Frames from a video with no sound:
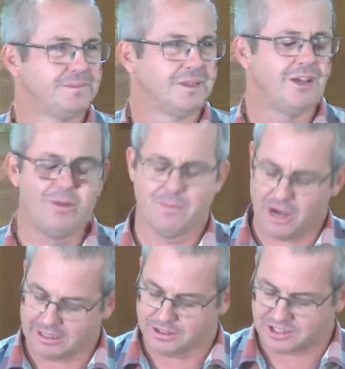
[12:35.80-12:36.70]
Now, we
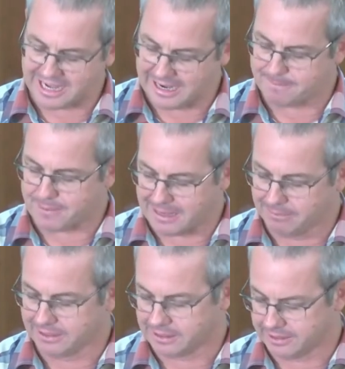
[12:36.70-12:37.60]
mightn't say it
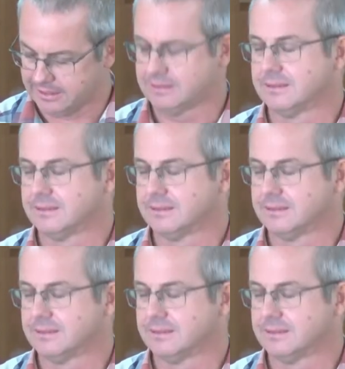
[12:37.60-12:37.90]
publicly.